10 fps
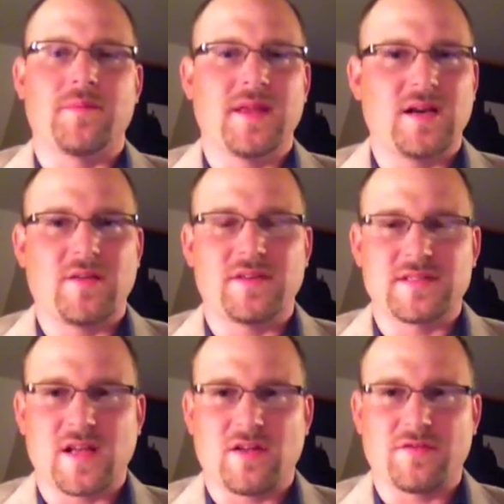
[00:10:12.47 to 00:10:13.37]
In and of
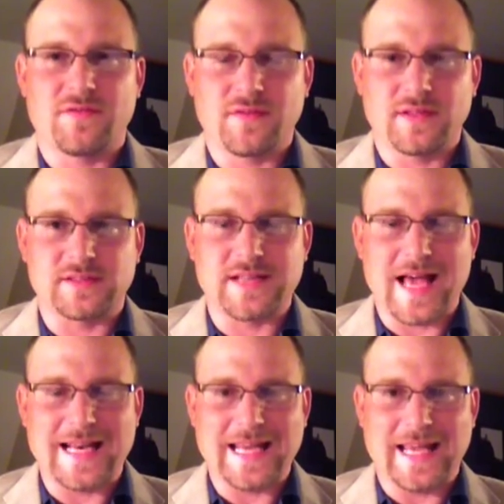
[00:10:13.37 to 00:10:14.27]
itself, it's
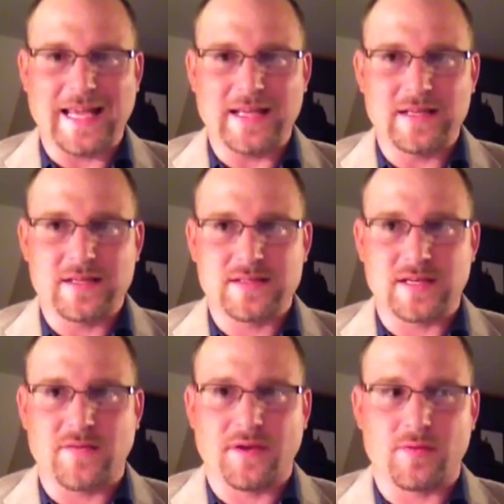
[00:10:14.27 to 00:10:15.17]
not a
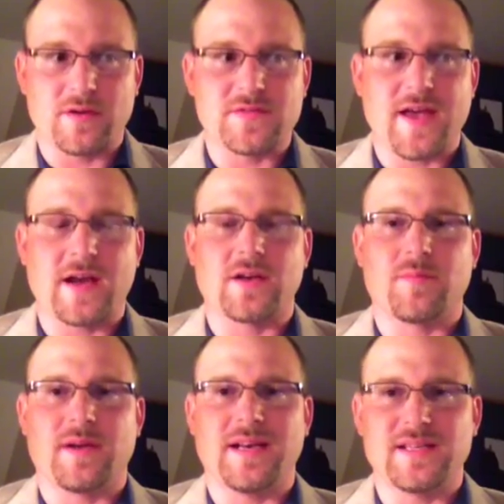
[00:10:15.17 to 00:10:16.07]
significant risk factor,
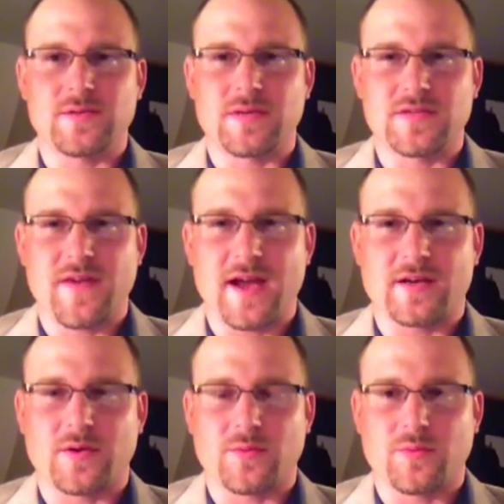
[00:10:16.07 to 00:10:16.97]
but it is a risk
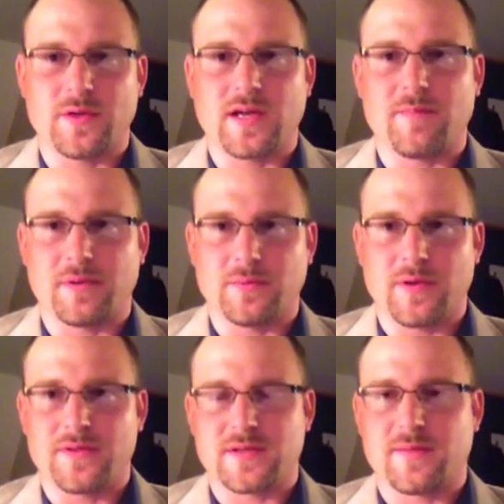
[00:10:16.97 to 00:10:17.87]
factor when coupled
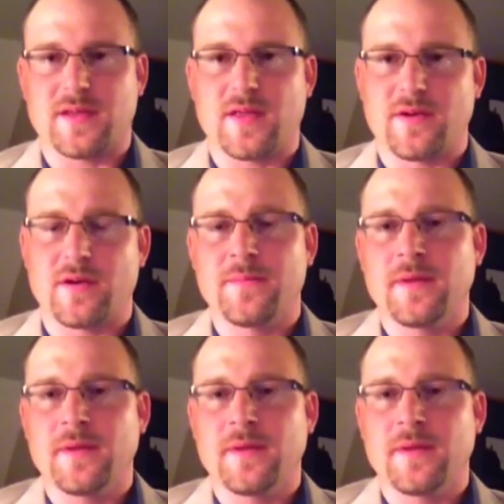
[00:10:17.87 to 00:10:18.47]
with some of the other